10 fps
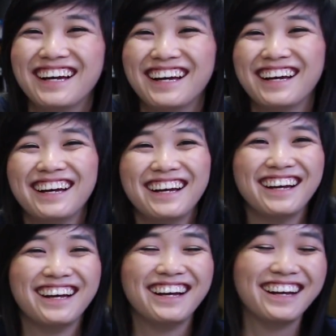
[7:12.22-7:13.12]

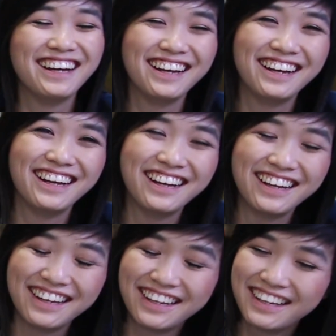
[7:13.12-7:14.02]

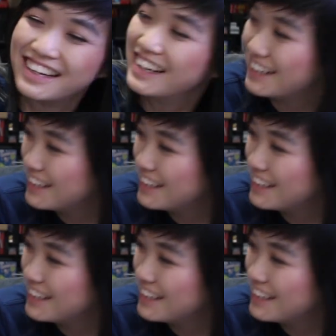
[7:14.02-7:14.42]
No words are spoken by the person on screen.